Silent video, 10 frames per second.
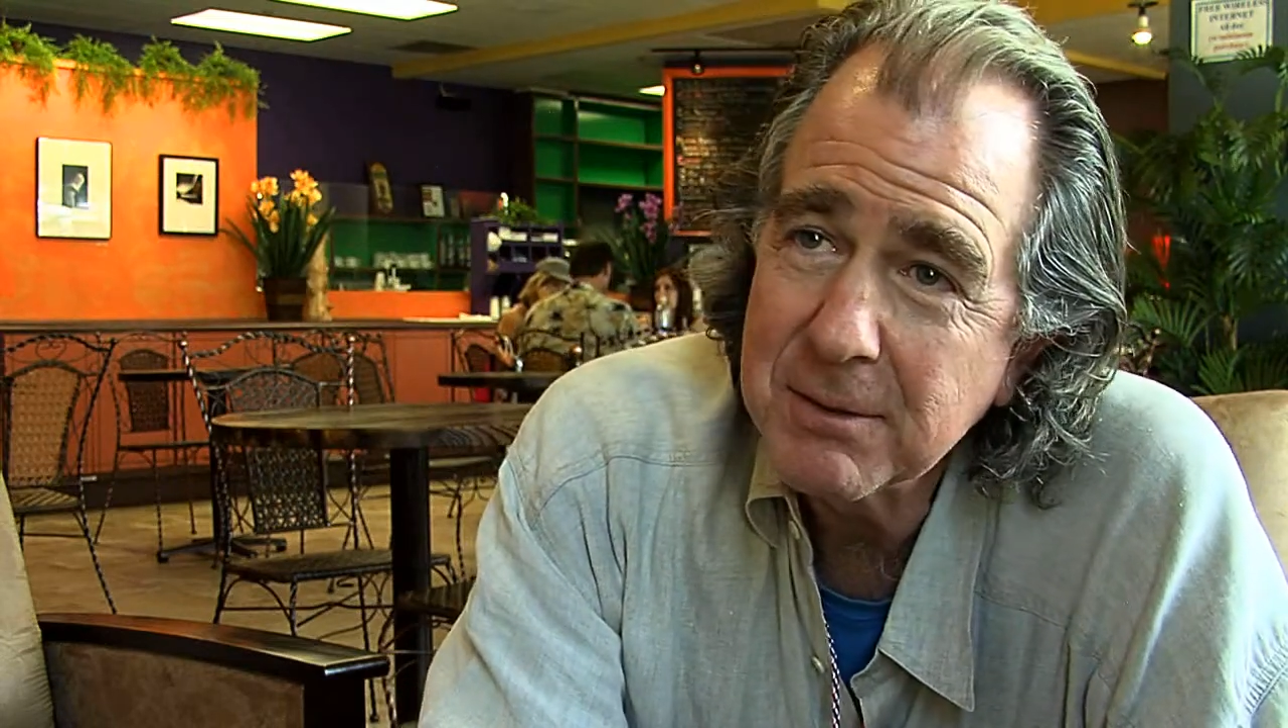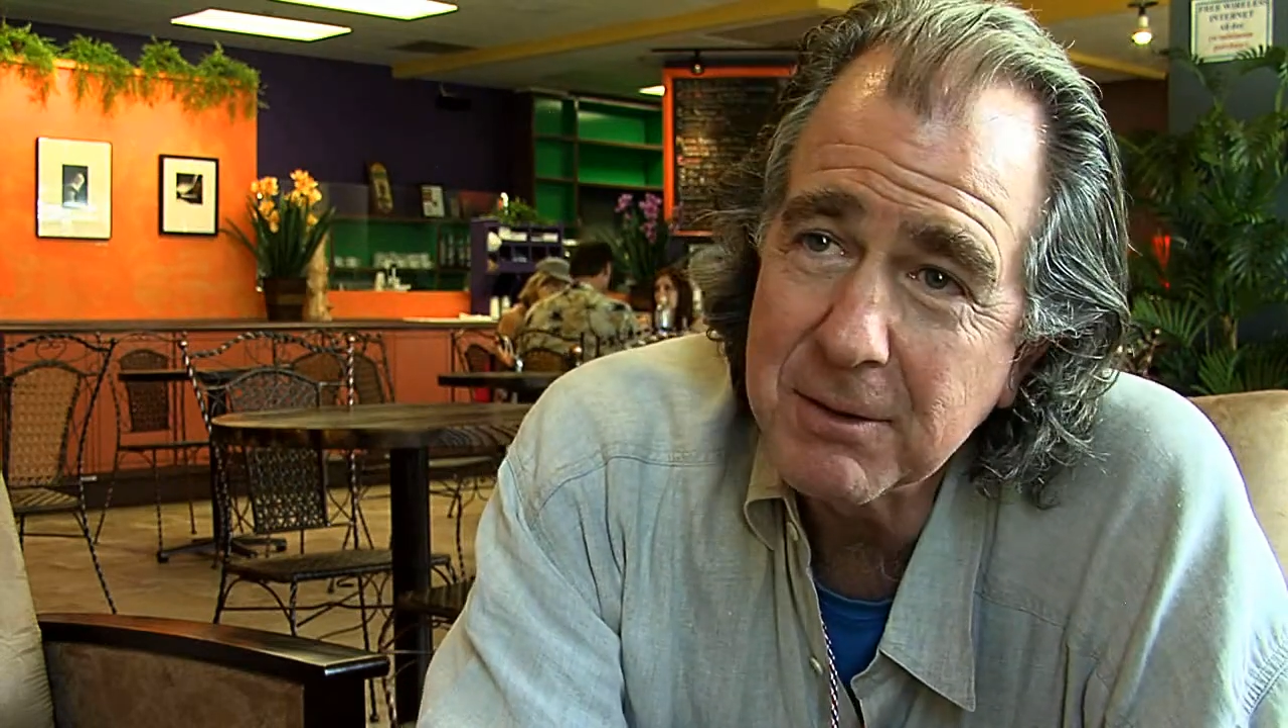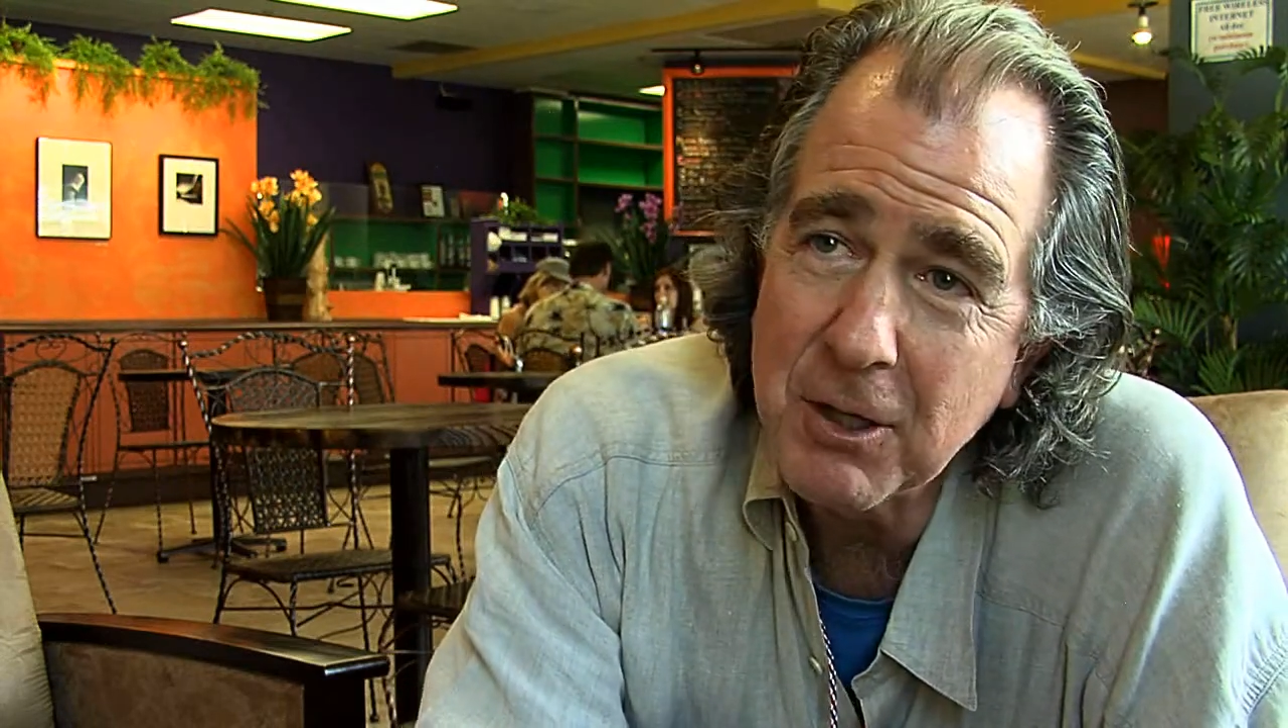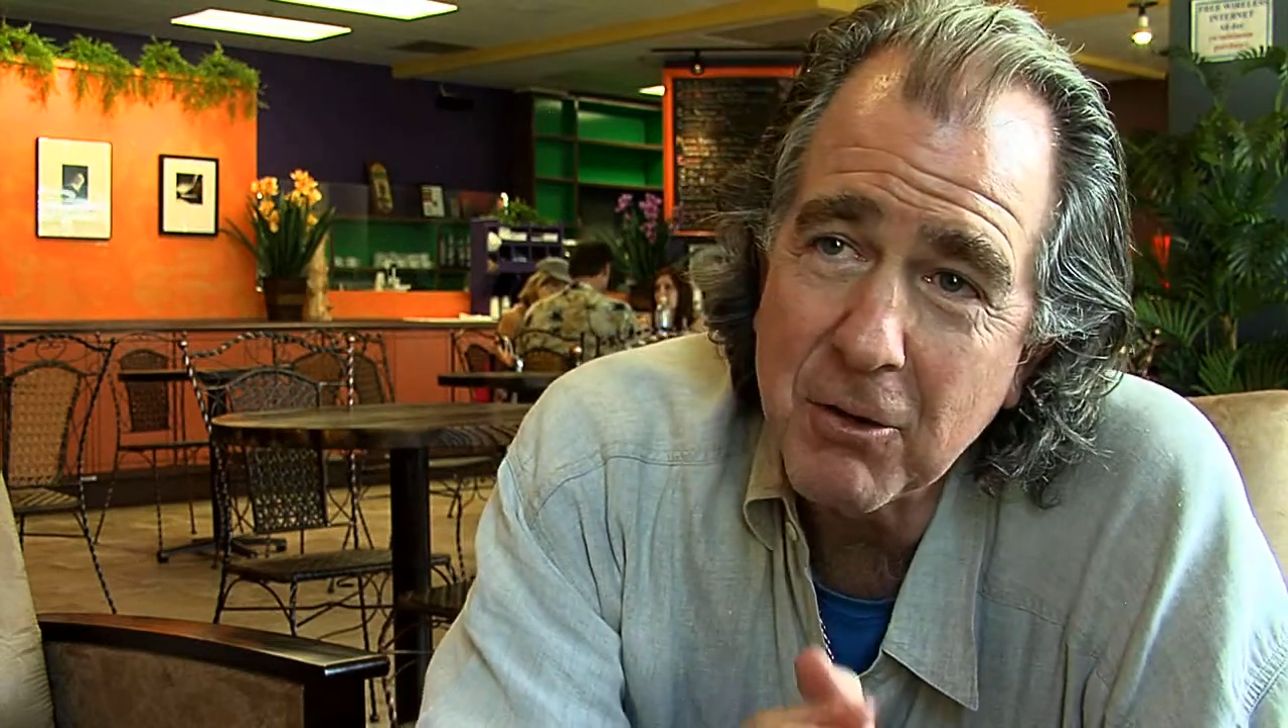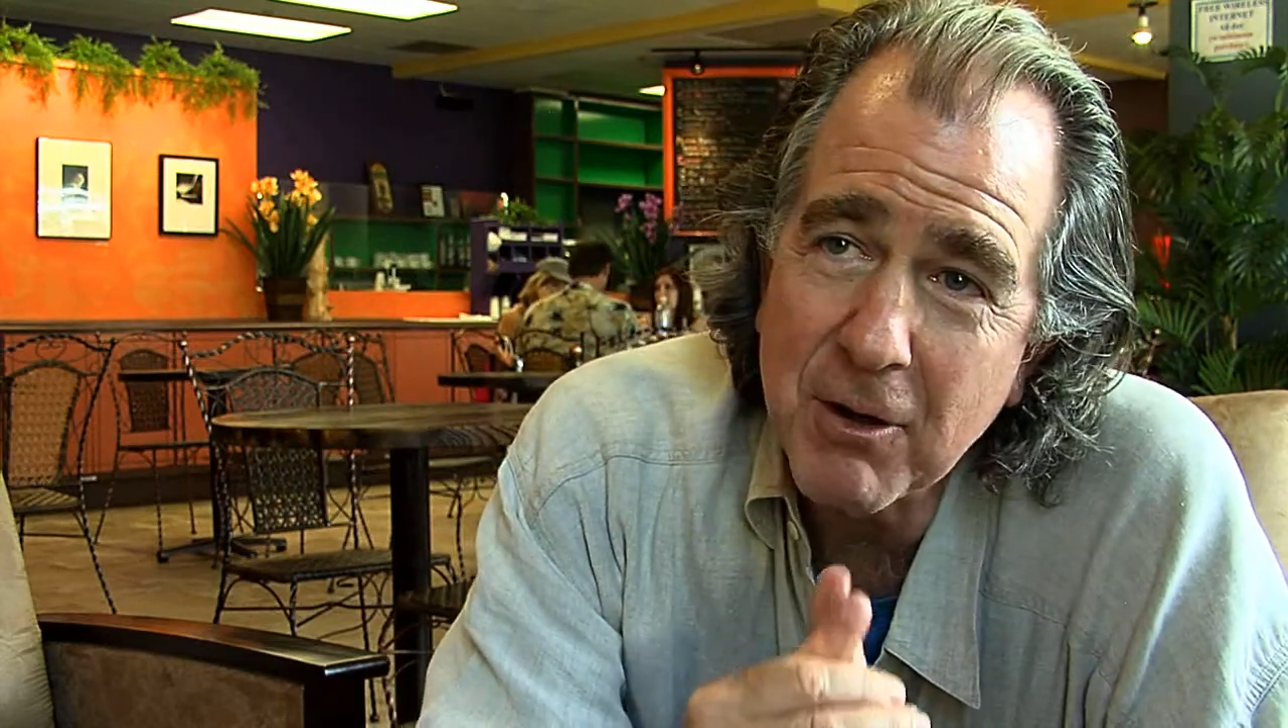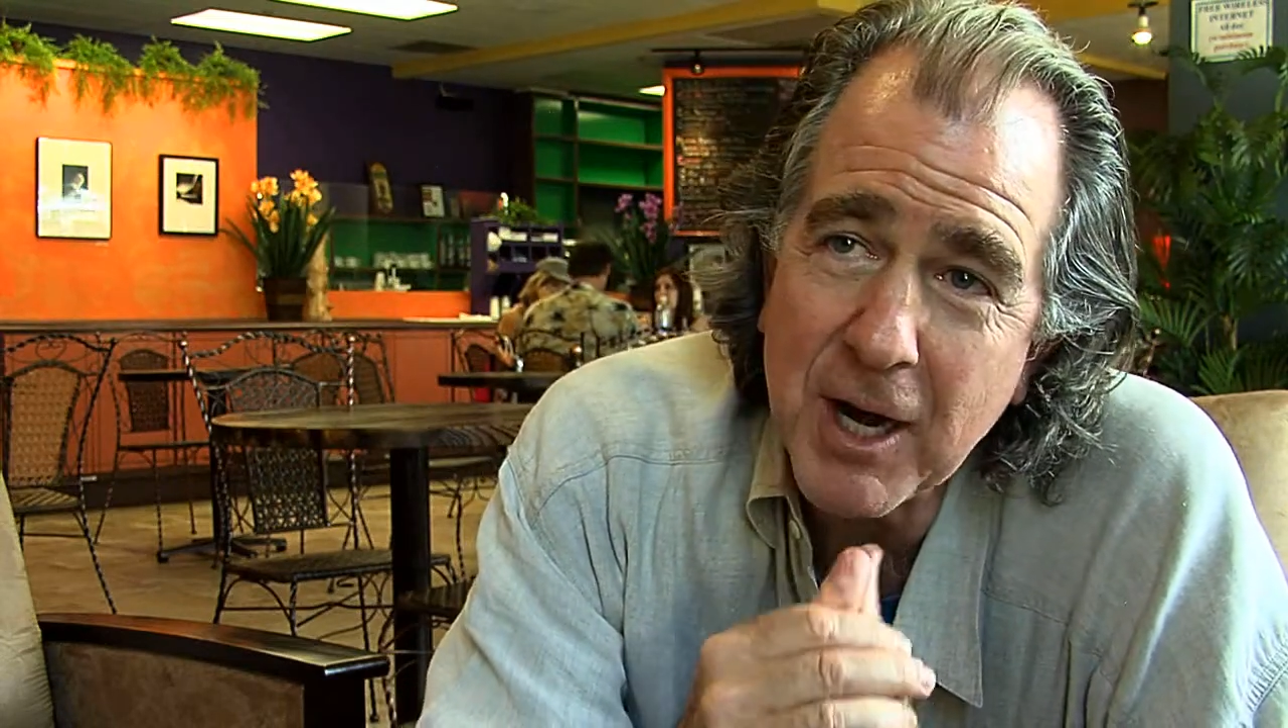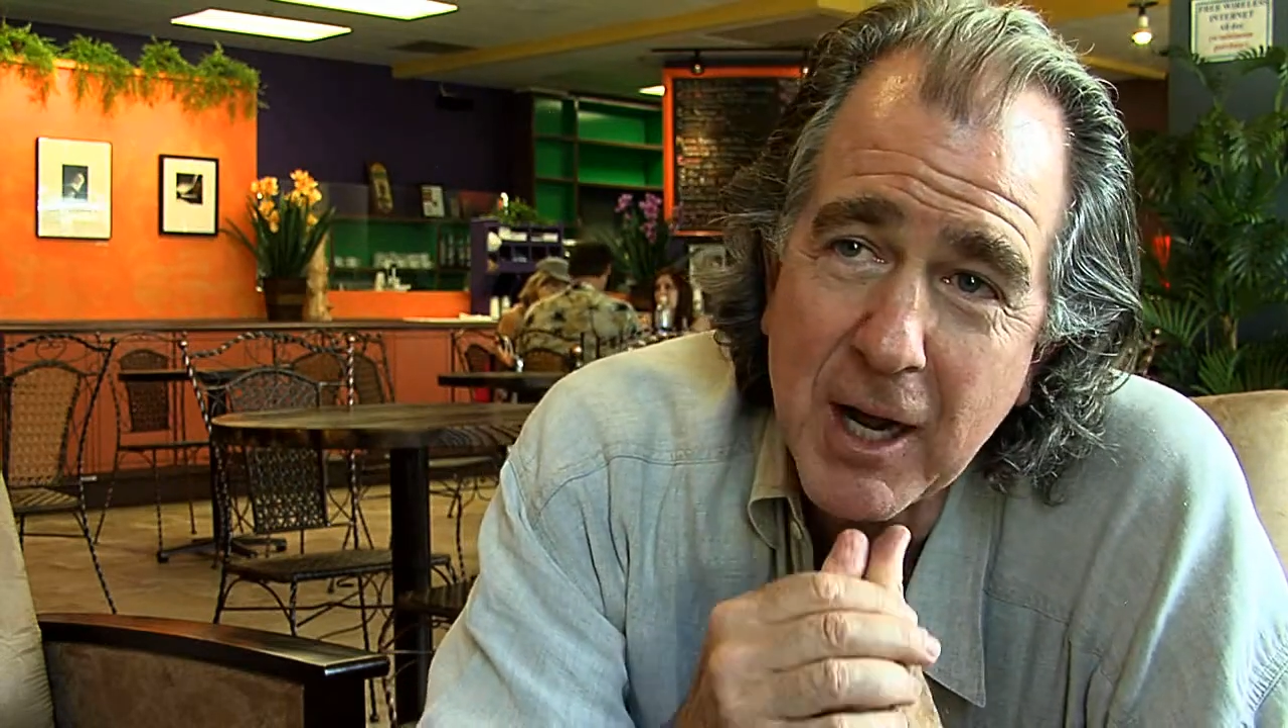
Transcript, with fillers: You know, and